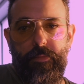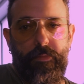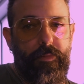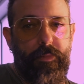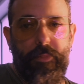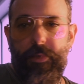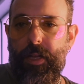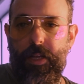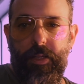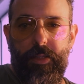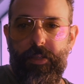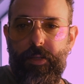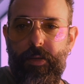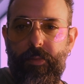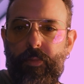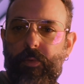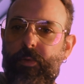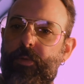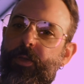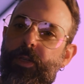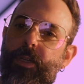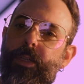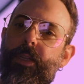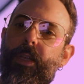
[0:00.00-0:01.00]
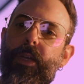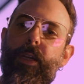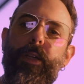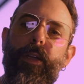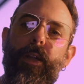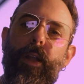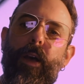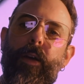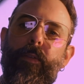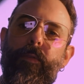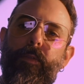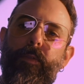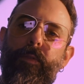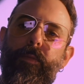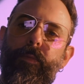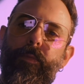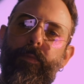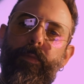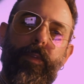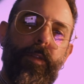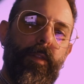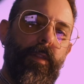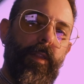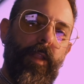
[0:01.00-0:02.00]
It's that simple, just like a novel,
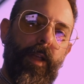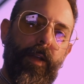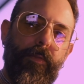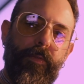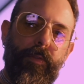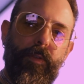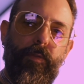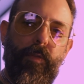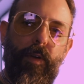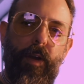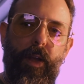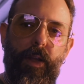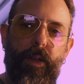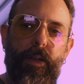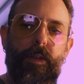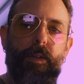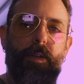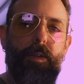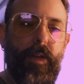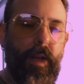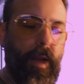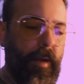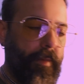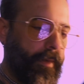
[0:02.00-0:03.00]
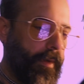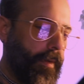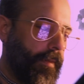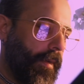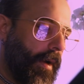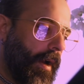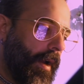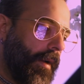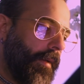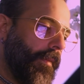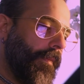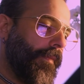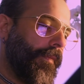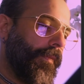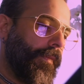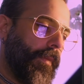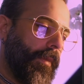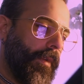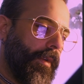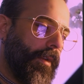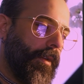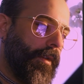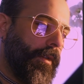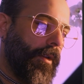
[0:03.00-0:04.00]
left to right, top to bottom.
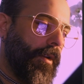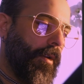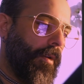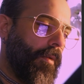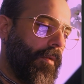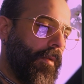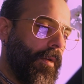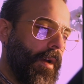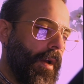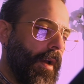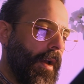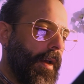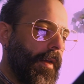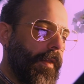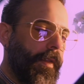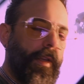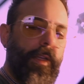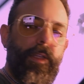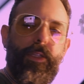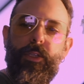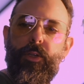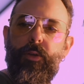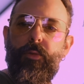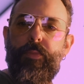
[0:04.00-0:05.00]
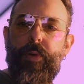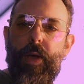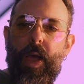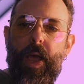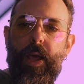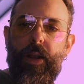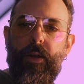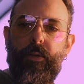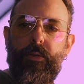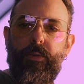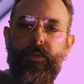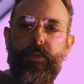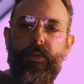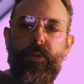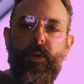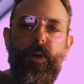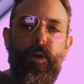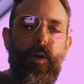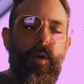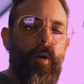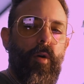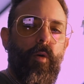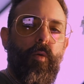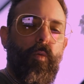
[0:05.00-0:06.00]
So these two panels
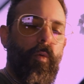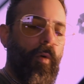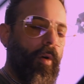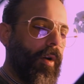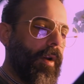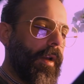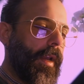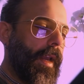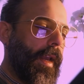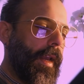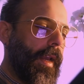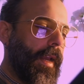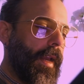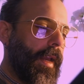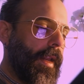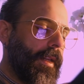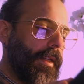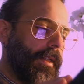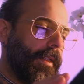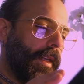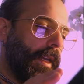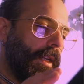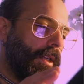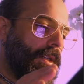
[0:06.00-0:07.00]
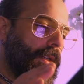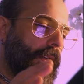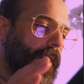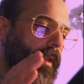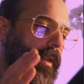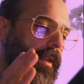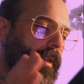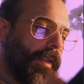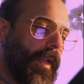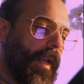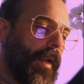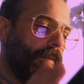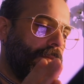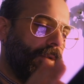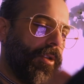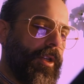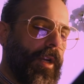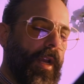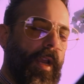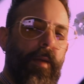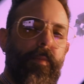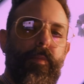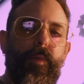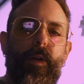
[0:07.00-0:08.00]
working in essentially the same
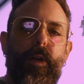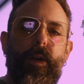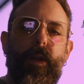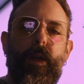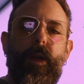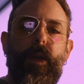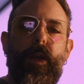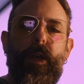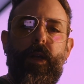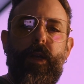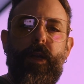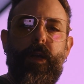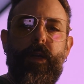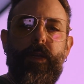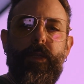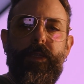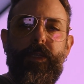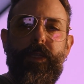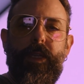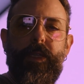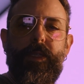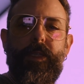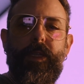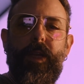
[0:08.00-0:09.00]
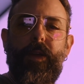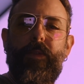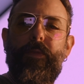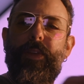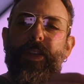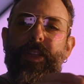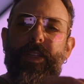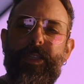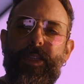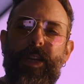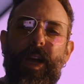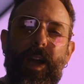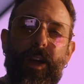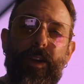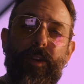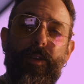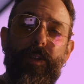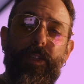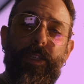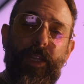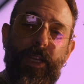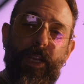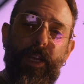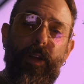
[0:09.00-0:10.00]
shape, consisting of an entire
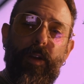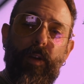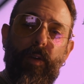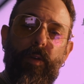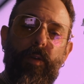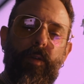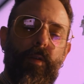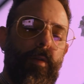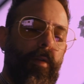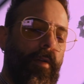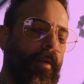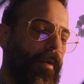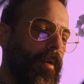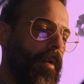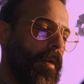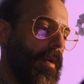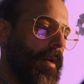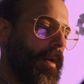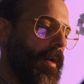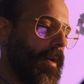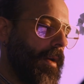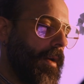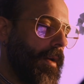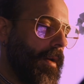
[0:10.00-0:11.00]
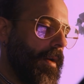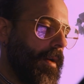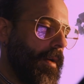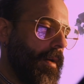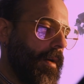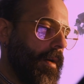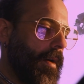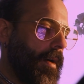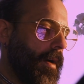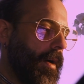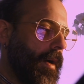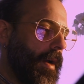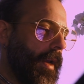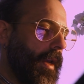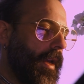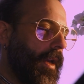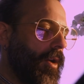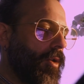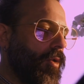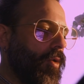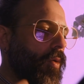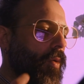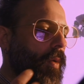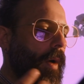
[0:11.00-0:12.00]
tier,
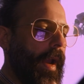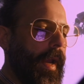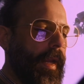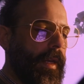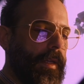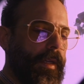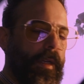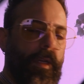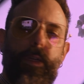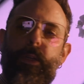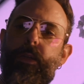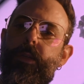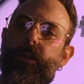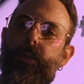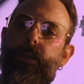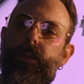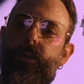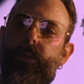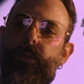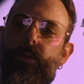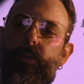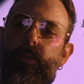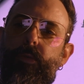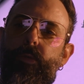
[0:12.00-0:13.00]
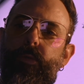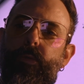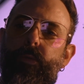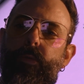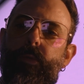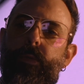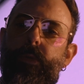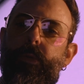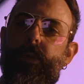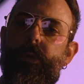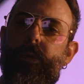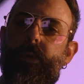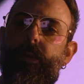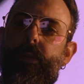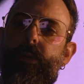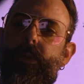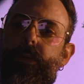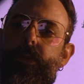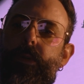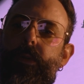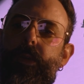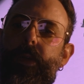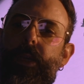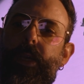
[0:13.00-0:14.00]
equate to
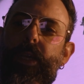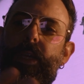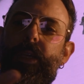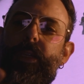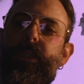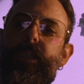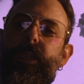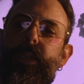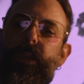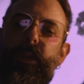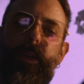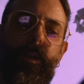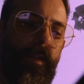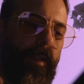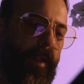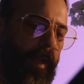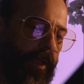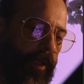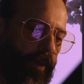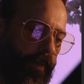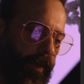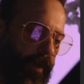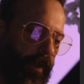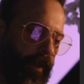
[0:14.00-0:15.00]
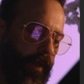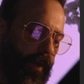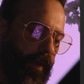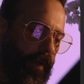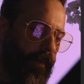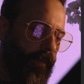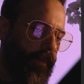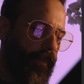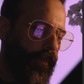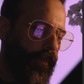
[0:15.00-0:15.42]
easy legibility.